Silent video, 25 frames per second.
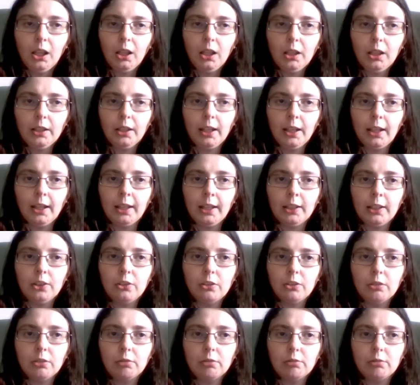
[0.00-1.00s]
And
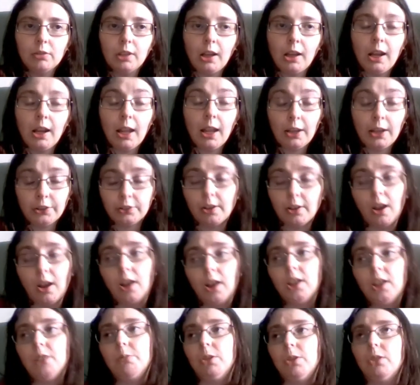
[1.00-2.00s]
the last
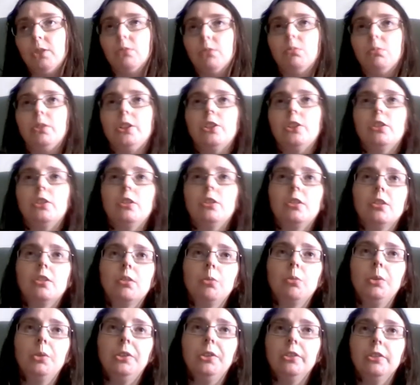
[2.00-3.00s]
argument, which
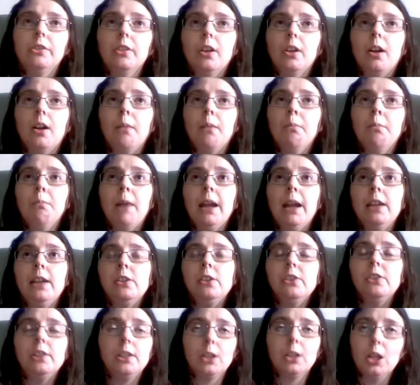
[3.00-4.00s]
was
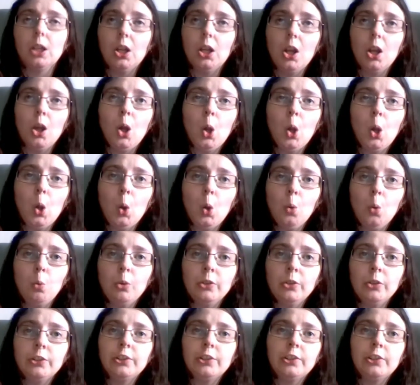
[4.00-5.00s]
amazing,
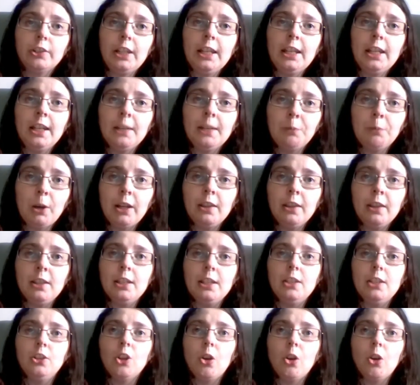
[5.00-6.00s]
was in one of
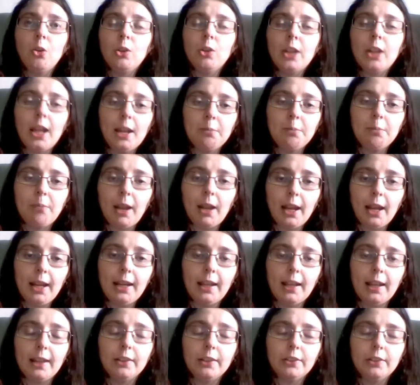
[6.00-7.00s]
the No campaign
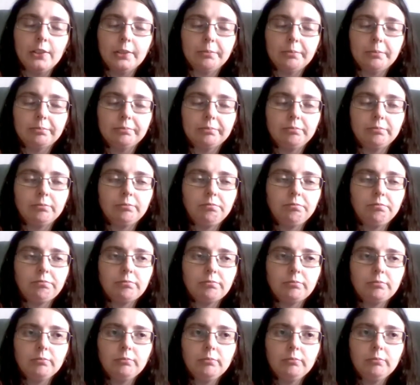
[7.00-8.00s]
ads.
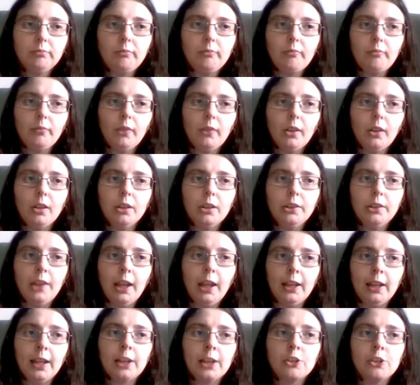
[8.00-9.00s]

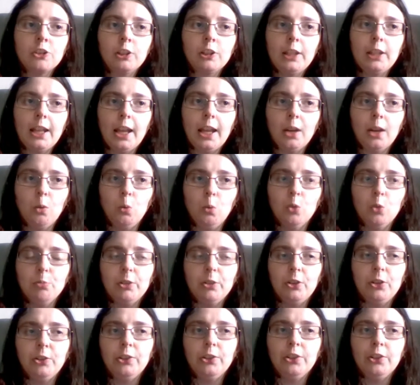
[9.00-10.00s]
They actually had a woman
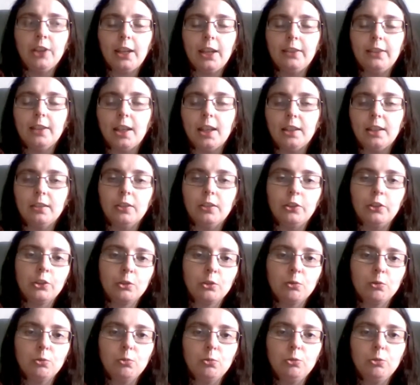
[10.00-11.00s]
who said that the
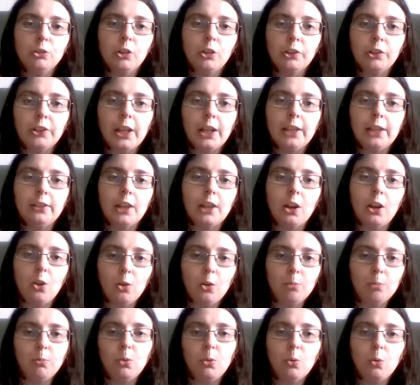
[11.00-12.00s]
school said that
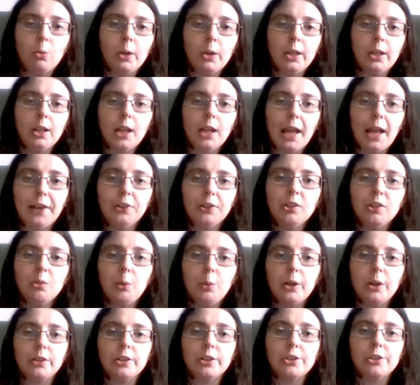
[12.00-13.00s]
her boy had to
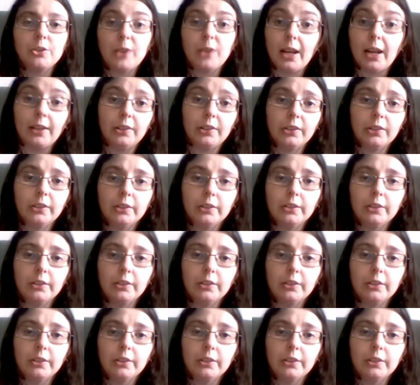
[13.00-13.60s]
wear a dress.